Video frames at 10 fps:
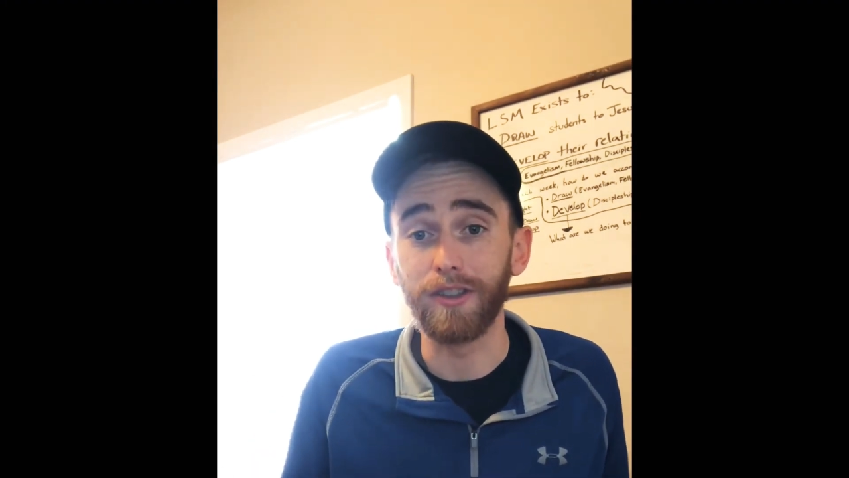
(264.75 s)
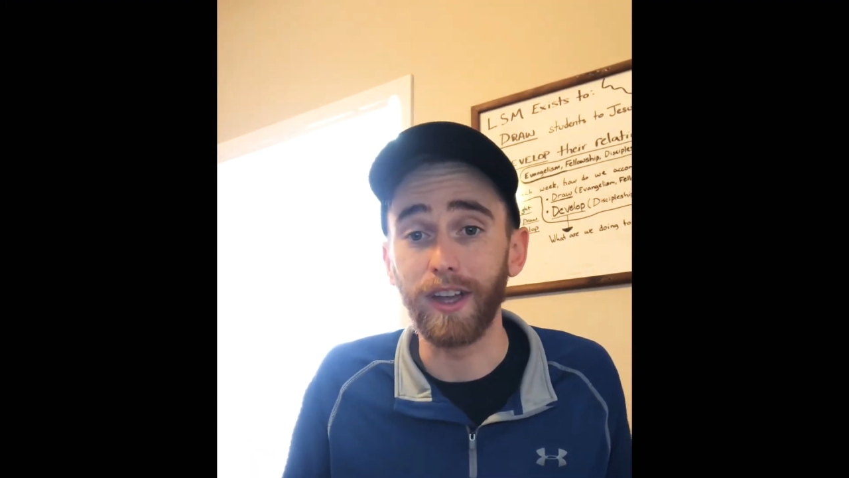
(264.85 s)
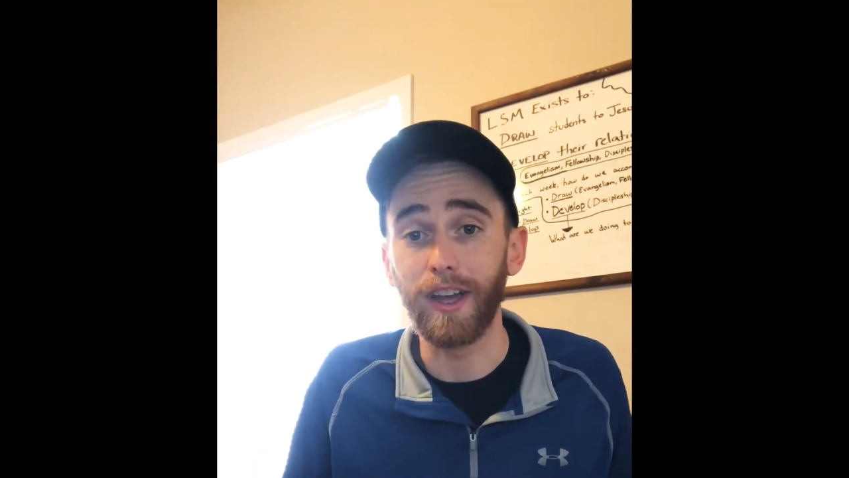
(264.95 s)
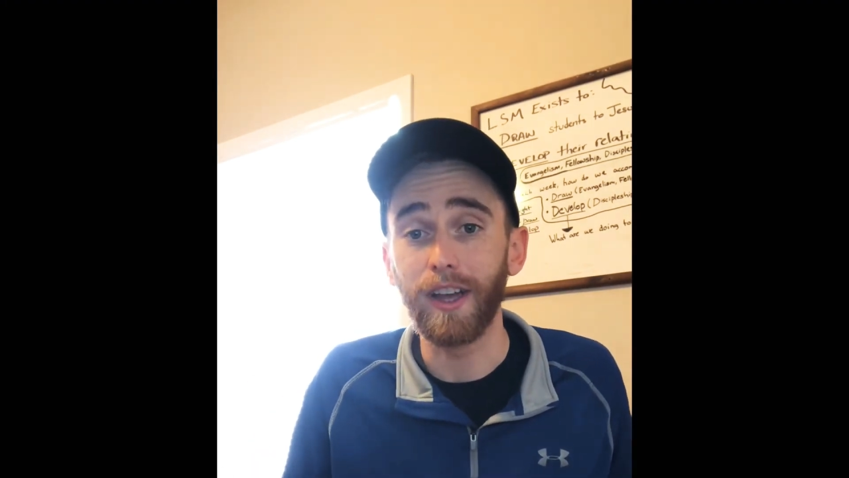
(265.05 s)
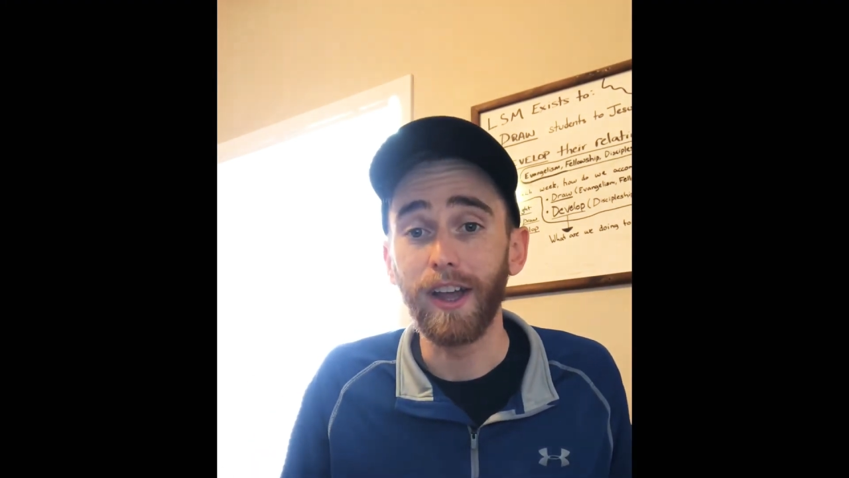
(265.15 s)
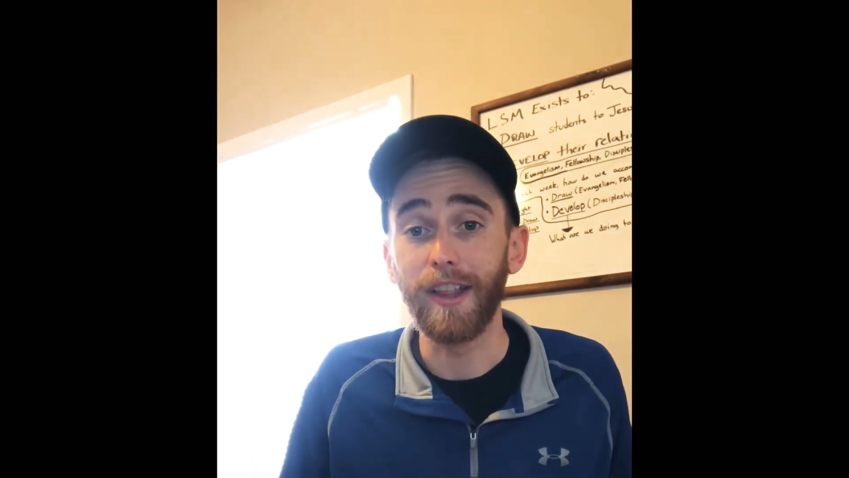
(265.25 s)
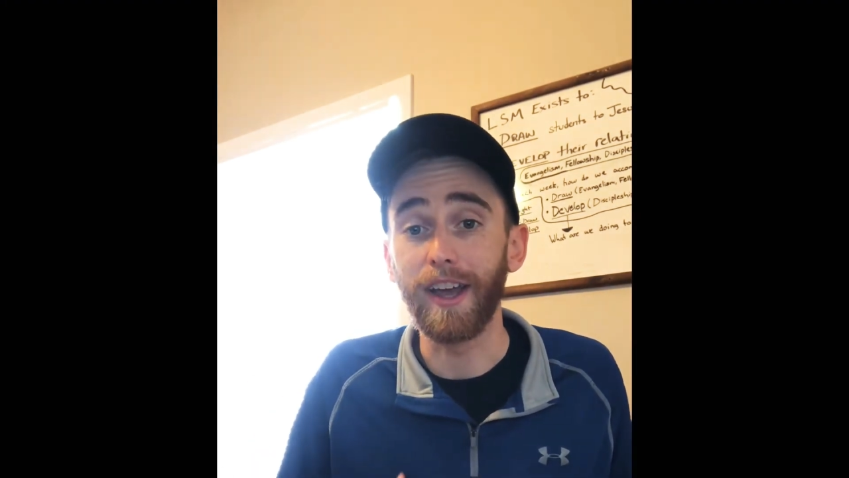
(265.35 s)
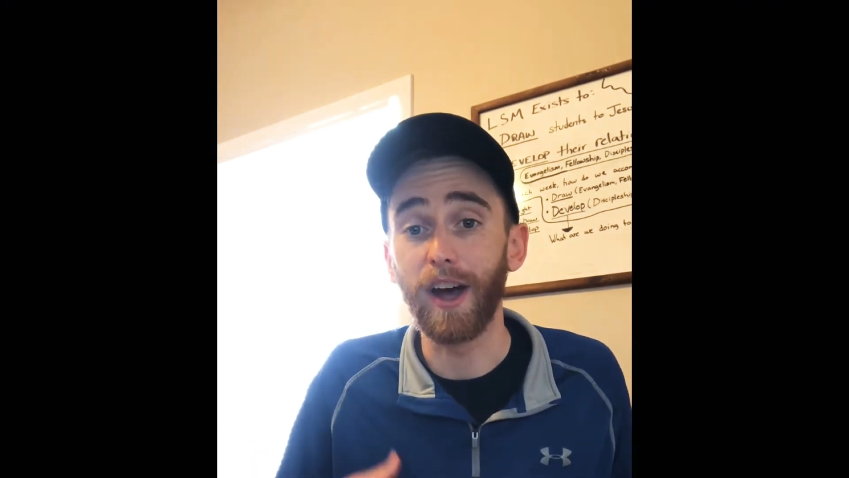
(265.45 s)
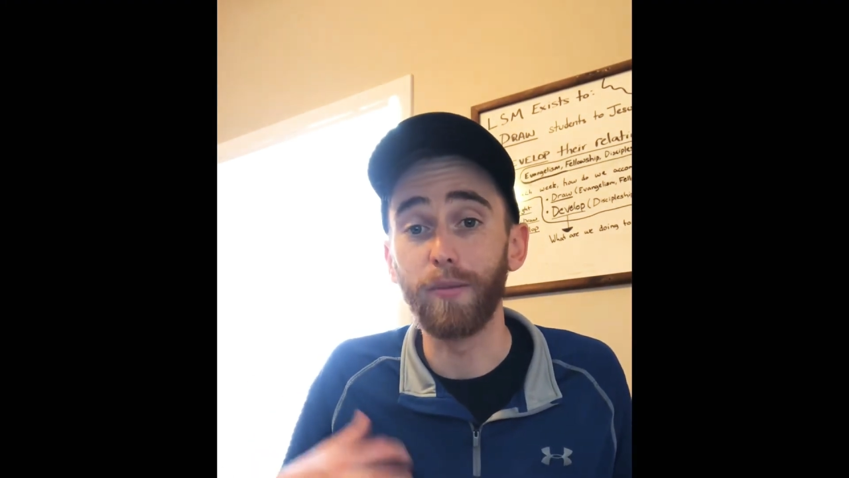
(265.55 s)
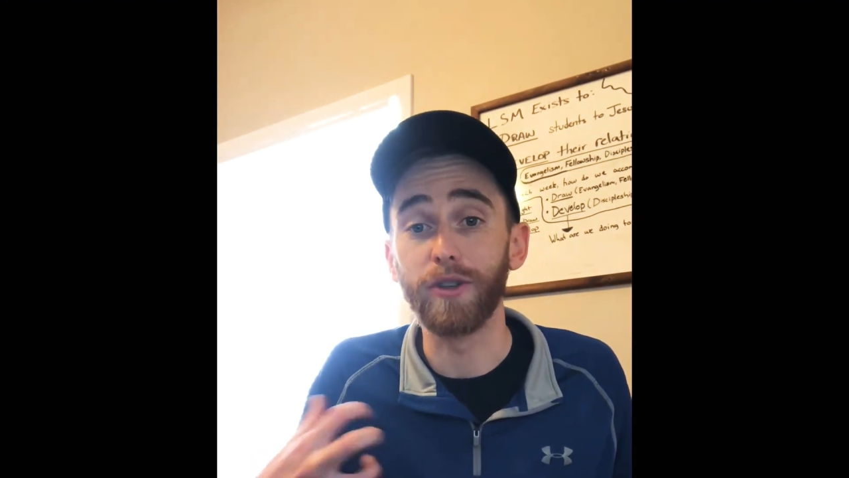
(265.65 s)
They, they
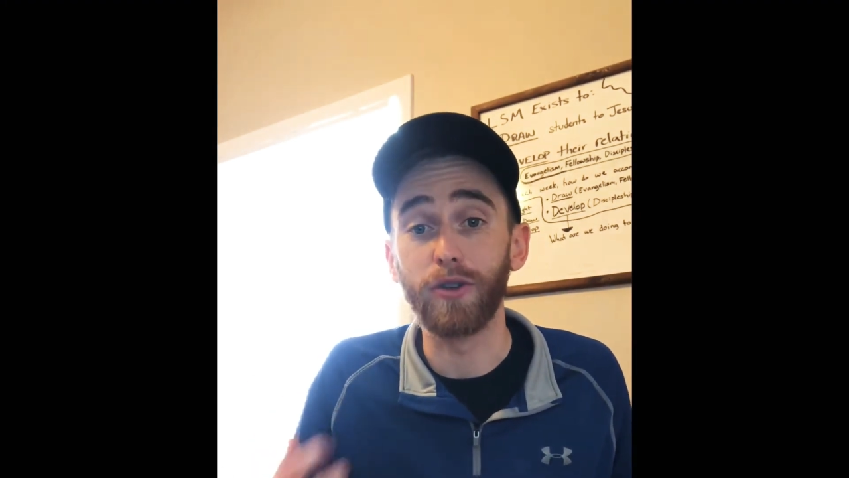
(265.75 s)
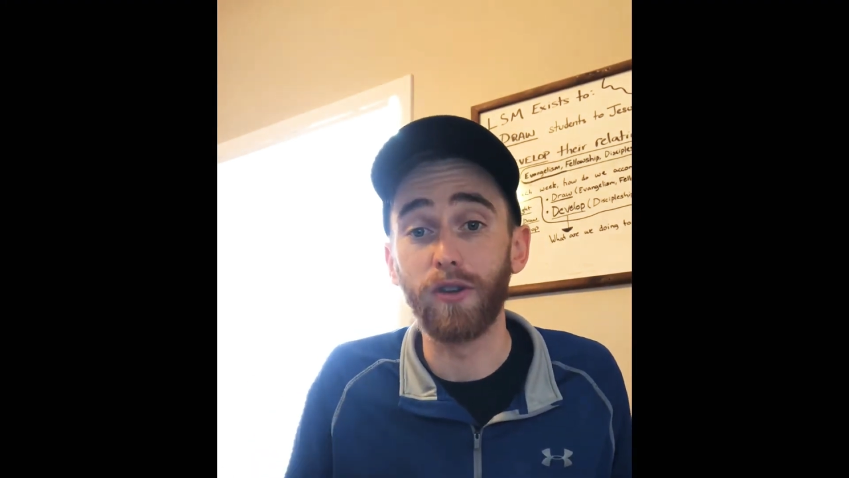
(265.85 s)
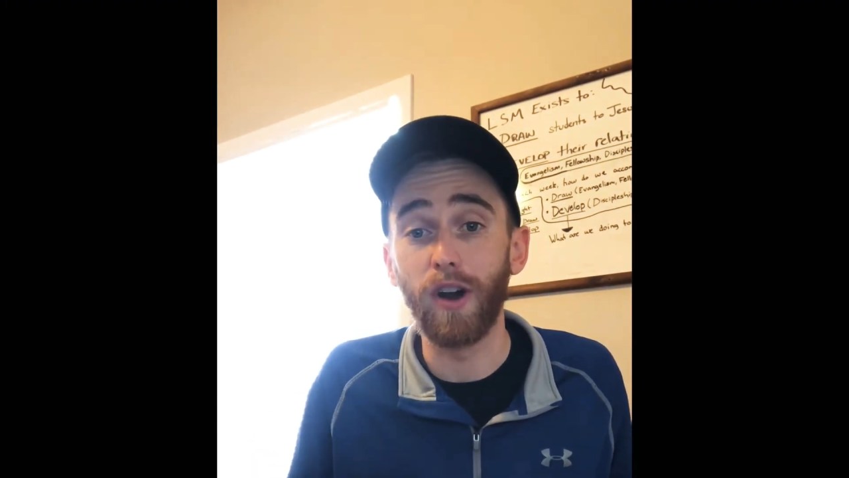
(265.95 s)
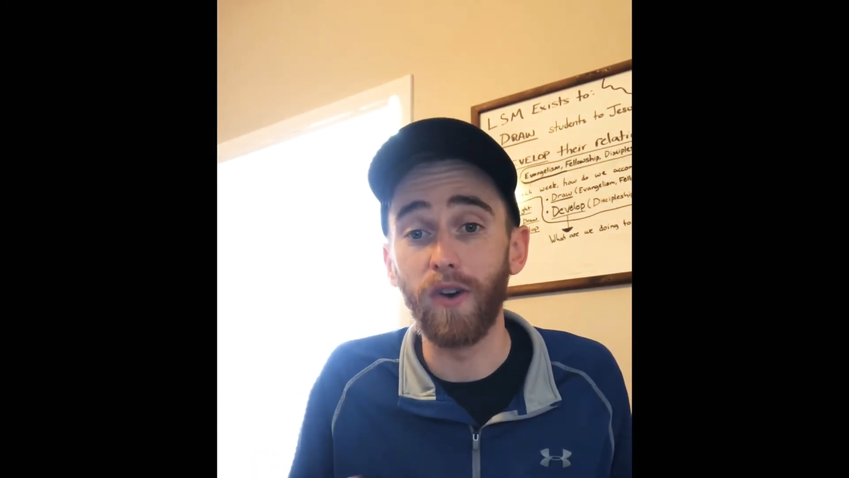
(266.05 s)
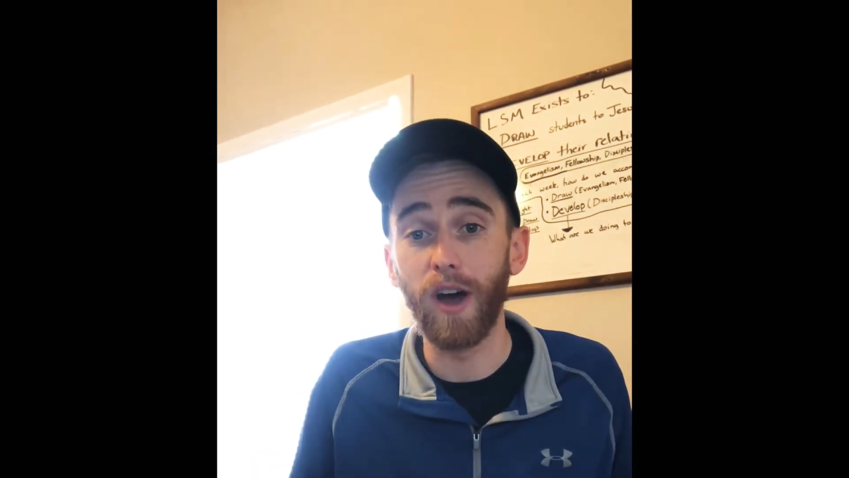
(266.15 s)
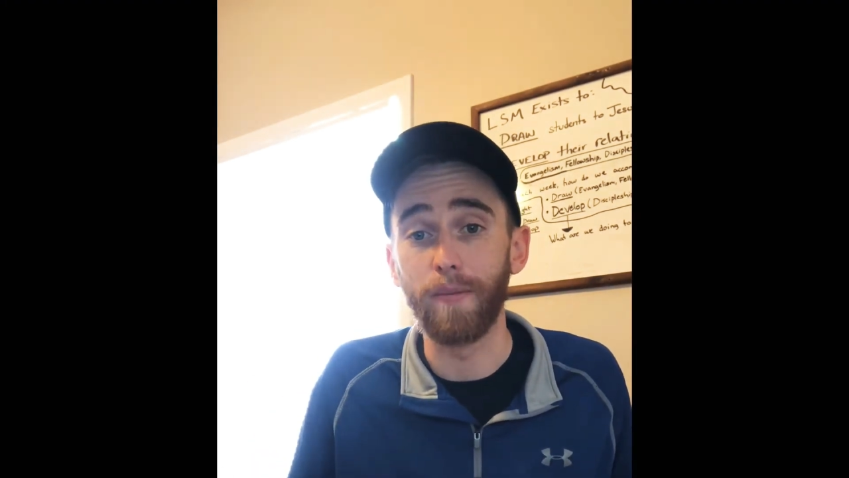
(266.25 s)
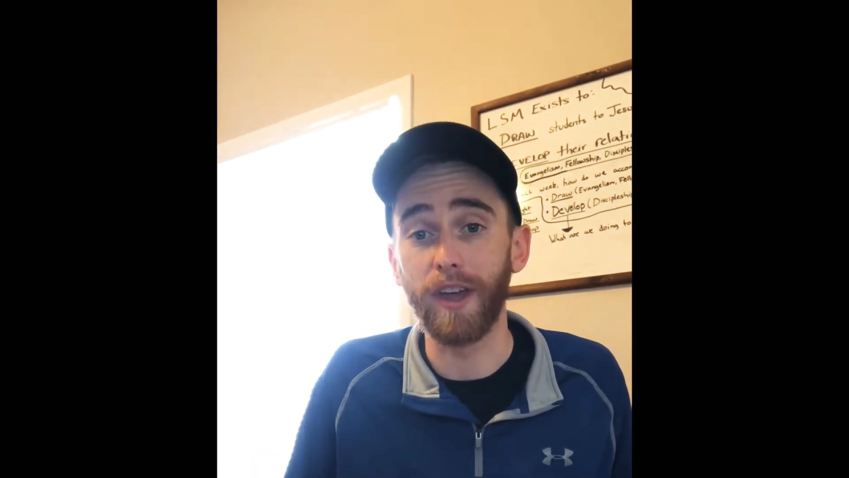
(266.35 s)
help us grow up,